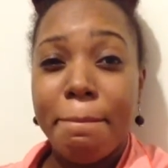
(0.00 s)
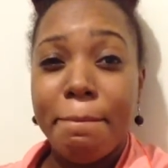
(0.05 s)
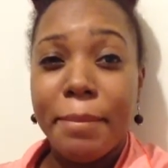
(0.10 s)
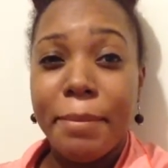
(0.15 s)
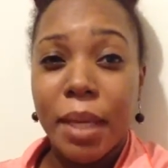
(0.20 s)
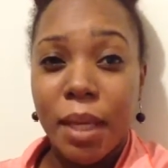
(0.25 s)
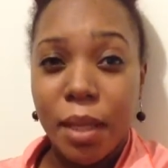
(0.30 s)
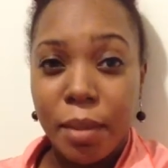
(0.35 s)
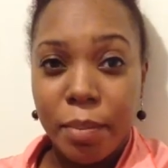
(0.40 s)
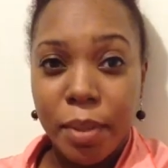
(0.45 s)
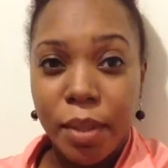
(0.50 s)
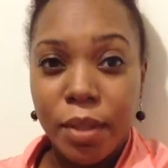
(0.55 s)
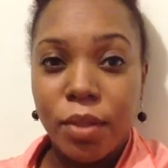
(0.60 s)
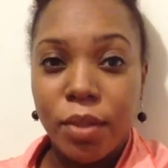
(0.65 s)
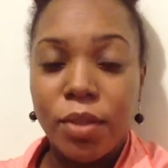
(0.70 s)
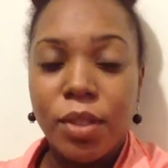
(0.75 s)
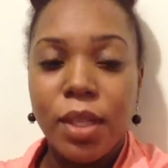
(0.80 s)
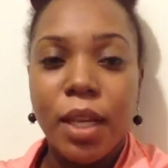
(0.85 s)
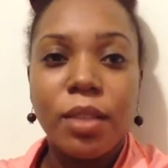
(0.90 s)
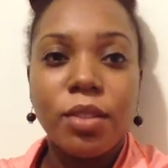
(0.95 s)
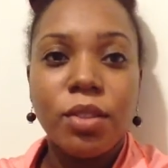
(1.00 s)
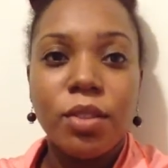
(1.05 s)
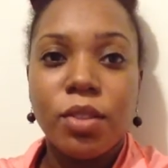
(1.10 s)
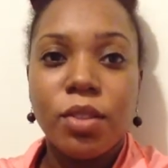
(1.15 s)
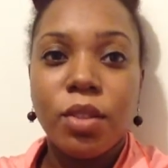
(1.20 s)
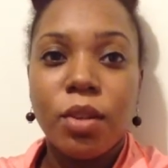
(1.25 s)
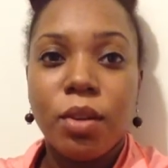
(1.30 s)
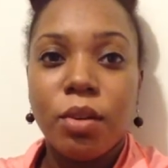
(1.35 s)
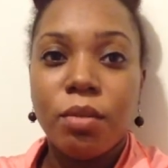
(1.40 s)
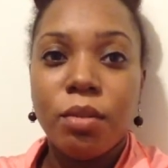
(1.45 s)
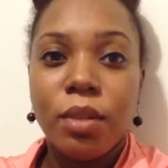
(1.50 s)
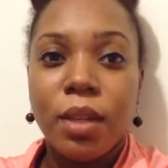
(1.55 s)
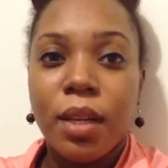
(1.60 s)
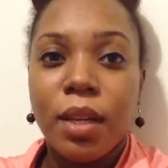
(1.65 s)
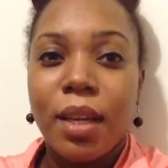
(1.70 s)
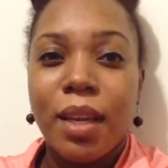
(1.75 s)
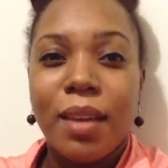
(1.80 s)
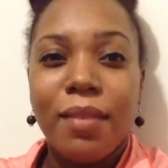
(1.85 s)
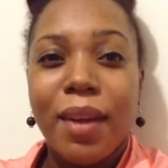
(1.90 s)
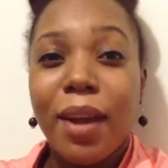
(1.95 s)
big pills. I just don't.
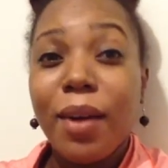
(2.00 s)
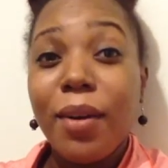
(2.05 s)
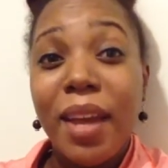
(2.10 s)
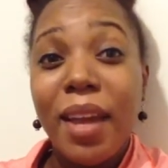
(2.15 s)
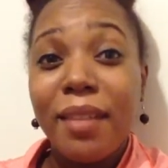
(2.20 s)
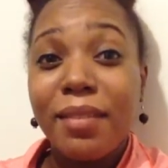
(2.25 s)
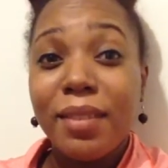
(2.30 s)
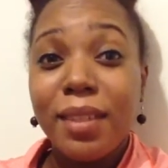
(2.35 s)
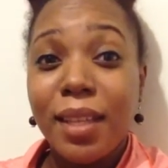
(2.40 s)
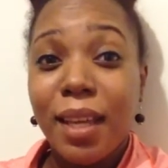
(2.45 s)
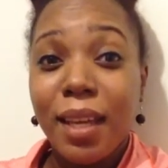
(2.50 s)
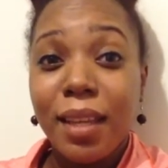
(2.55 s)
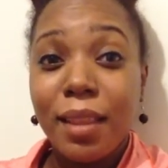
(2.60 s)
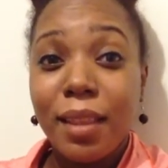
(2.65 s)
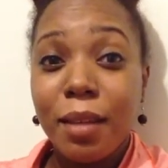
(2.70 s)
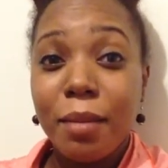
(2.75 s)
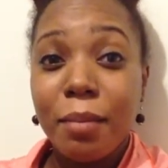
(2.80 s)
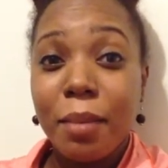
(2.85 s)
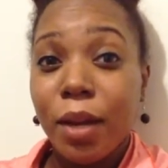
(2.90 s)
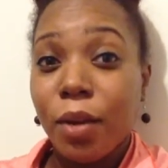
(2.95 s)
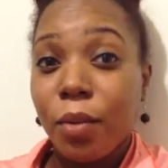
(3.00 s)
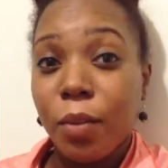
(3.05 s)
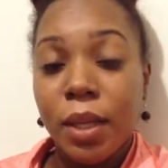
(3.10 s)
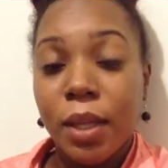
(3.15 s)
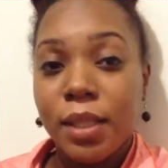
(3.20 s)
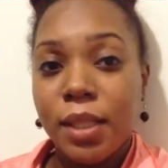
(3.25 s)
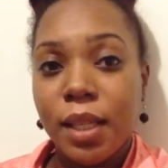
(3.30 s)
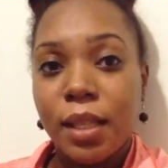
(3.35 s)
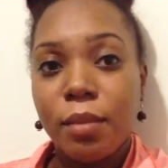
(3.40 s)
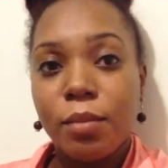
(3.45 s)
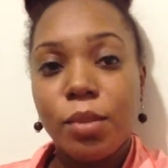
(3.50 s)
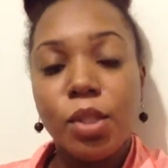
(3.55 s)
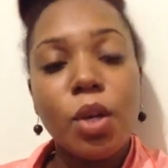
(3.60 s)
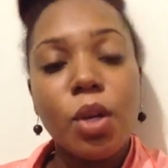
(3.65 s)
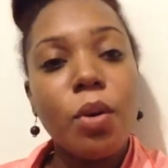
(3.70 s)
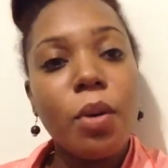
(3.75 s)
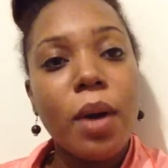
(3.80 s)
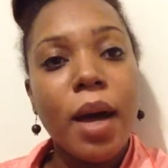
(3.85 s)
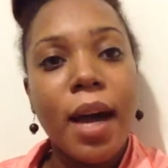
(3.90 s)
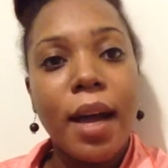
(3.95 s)
If I don't have to take them, I don't want to take them.
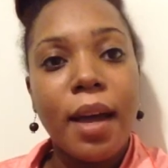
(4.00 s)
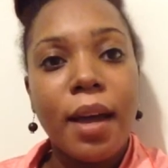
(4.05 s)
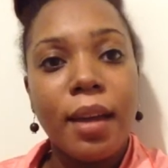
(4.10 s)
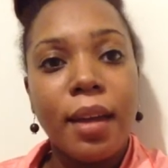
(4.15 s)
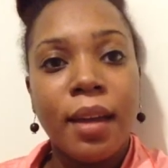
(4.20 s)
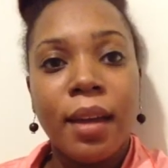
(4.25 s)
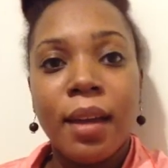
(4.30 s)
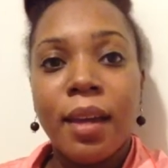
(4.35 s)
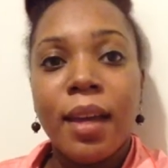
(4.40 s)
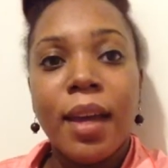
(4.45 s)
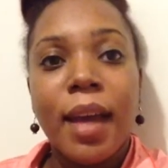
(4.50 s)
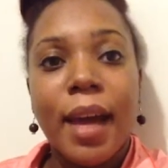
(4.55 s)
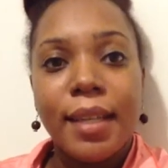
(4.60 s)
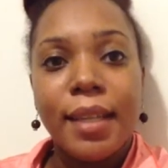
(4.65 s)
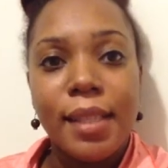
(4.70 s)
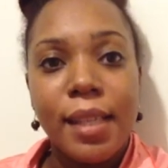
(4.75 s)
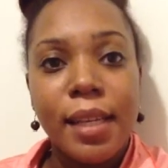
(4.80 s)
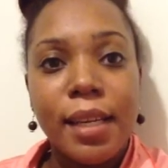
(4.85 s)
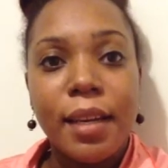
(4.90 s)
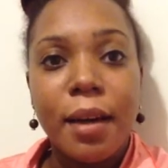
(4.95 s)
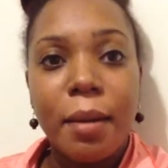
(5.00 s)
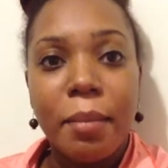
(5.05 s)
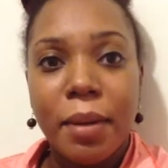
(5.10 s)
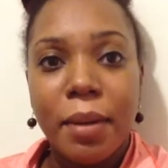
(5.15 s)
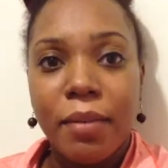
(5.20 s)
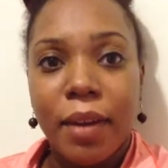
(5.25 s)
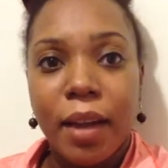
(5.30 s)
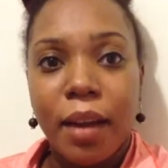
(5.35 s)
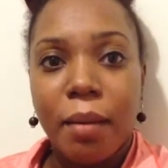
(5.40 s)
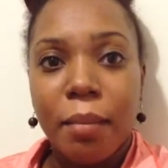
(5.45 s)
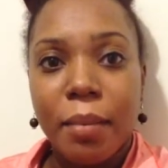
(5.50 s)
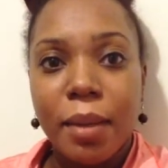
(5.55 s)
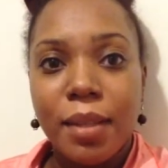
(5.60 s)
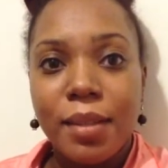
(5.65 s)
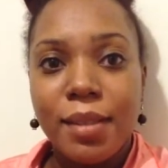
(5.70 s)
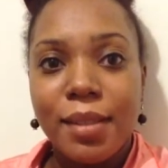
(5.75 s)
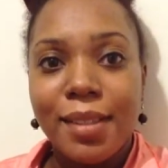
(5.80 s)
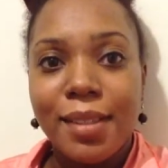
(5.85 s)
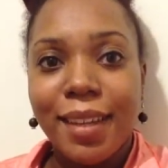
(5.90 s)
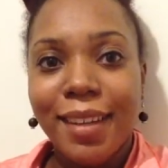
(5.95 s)
So I take gummy
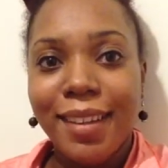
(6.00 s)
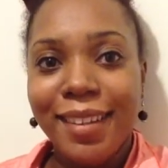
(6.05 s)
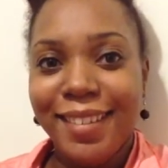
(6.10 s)
vitamins.